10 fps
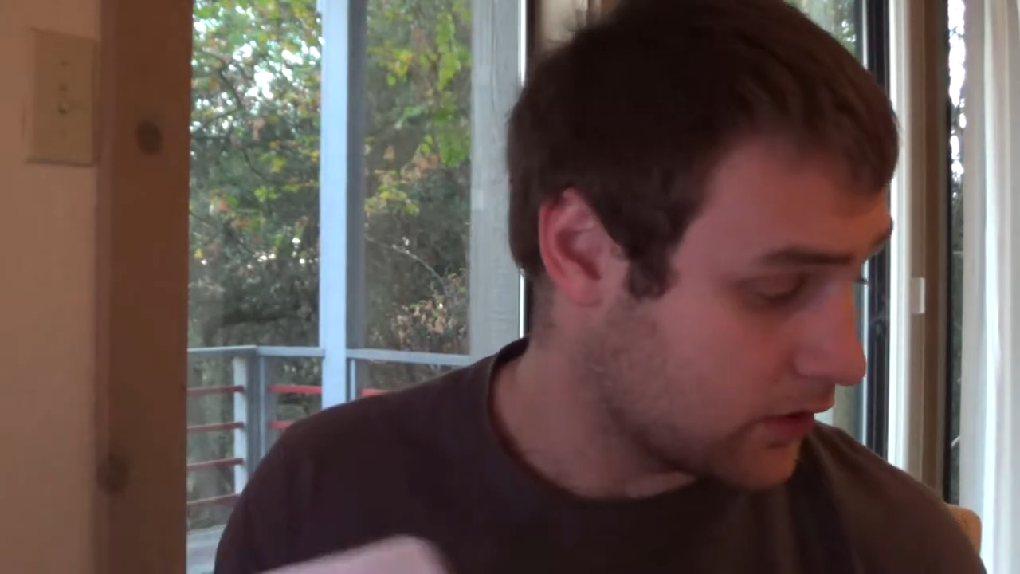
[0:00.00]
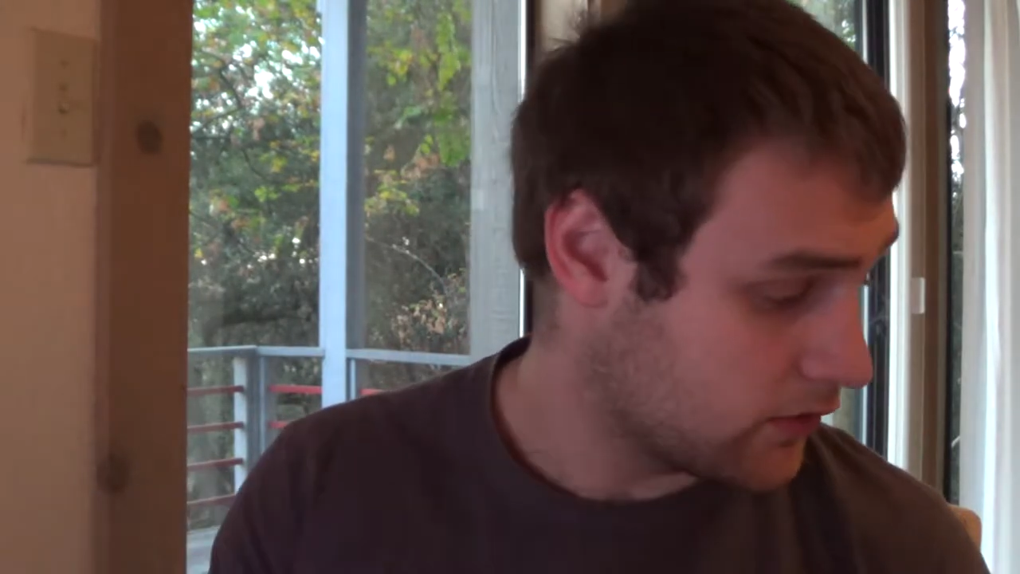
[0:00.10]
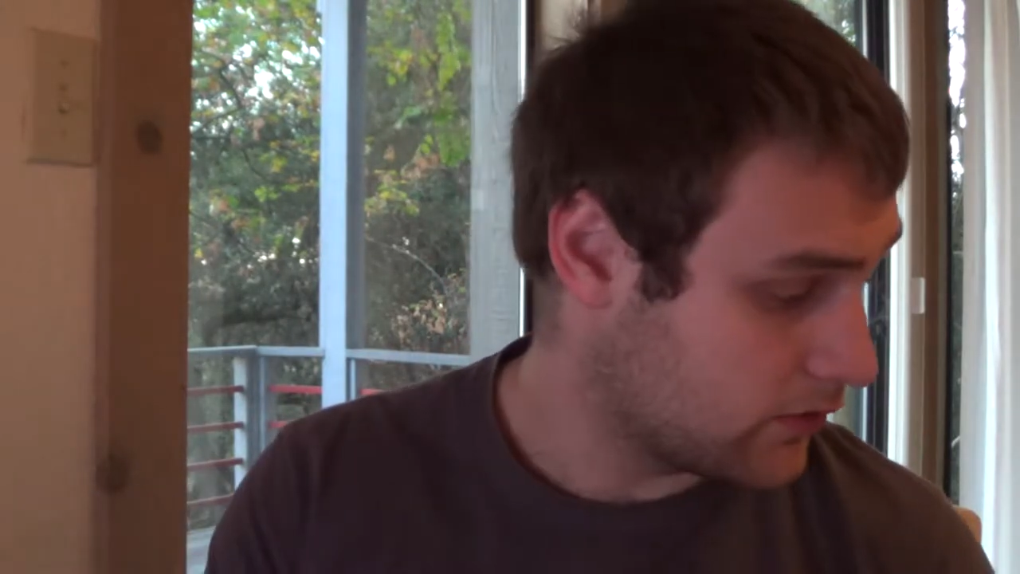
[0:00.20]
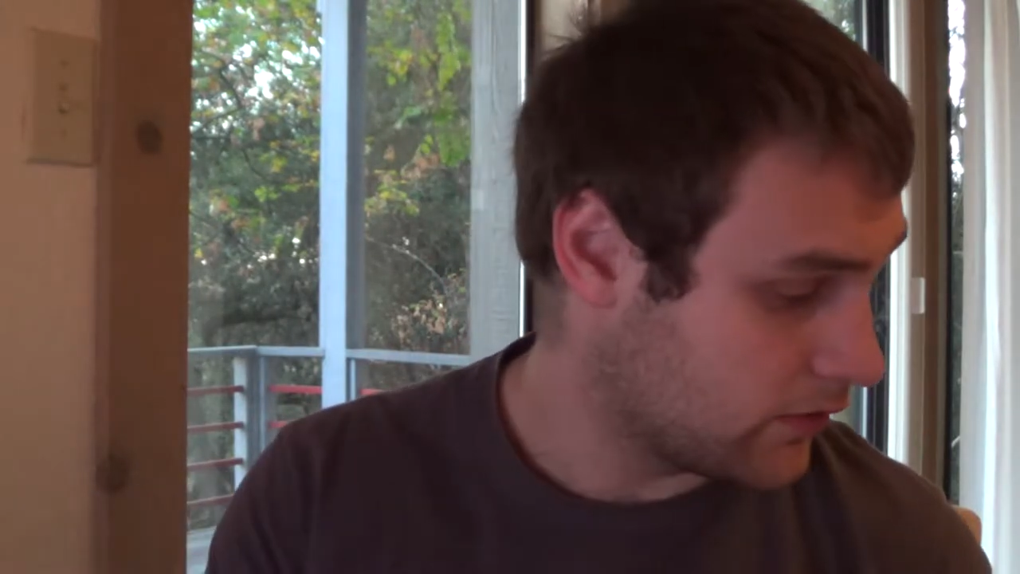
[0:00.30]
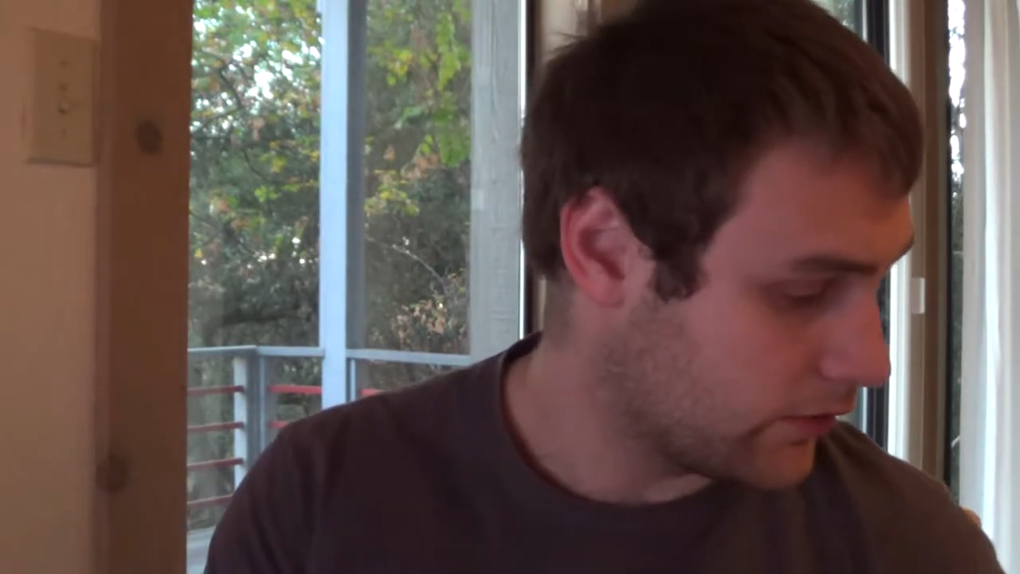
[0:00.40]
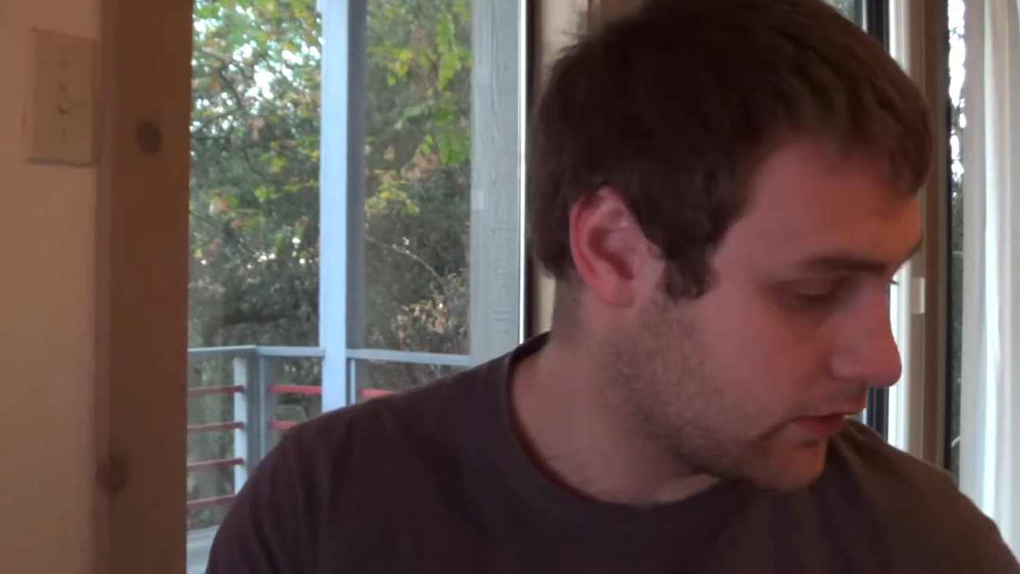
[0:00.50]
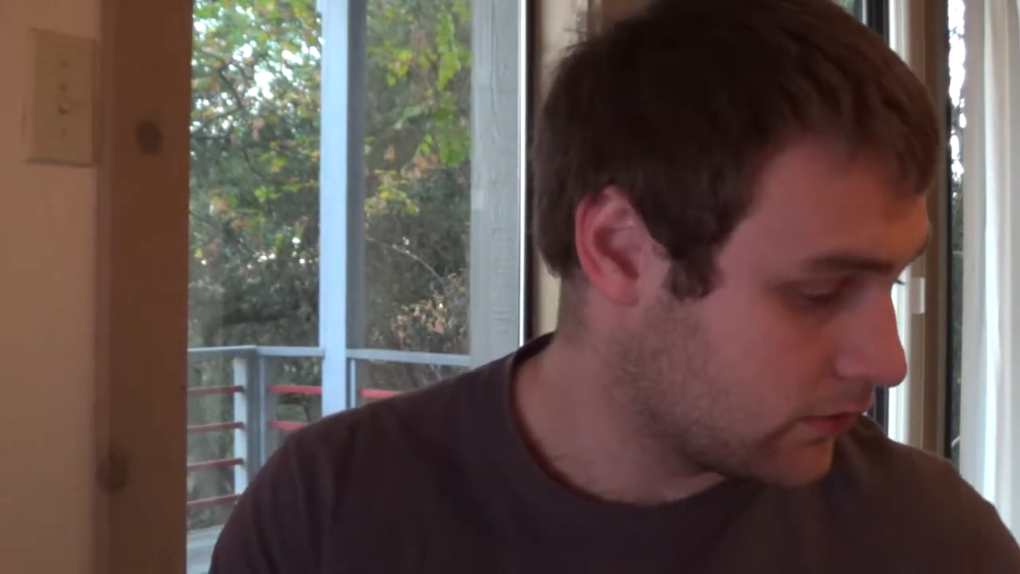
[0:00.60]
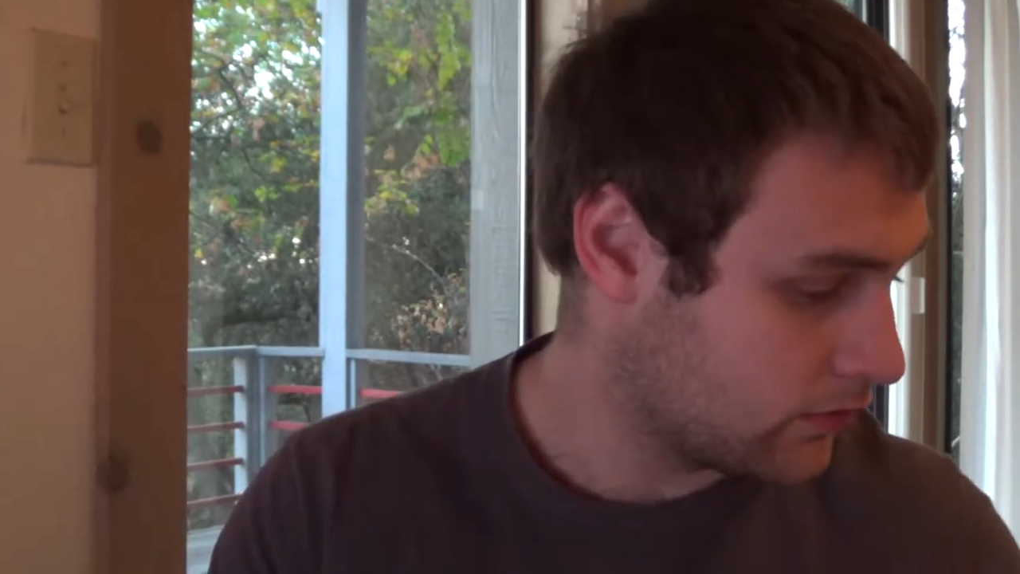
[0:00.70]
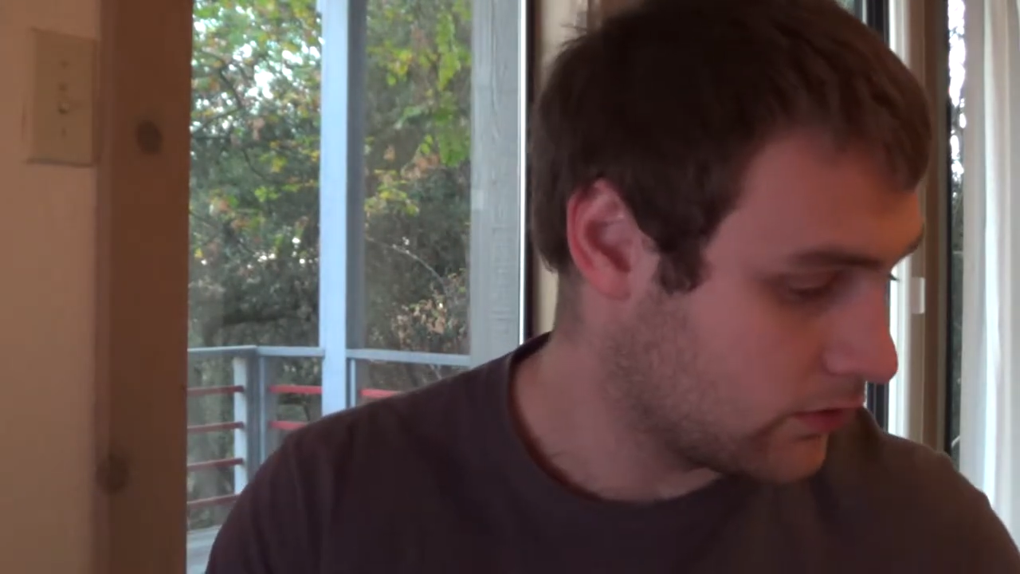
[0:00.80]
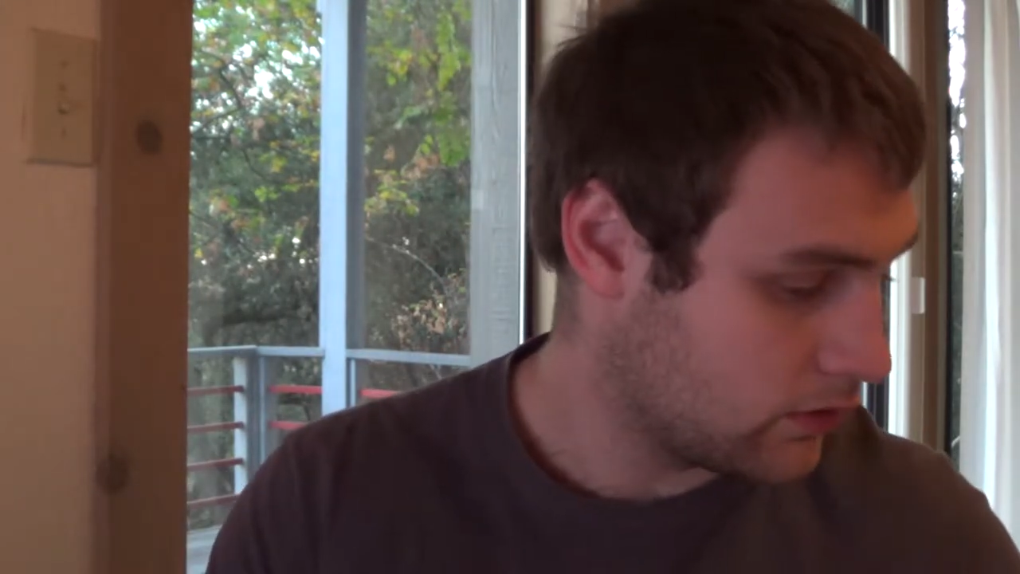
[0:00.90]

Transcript: this series.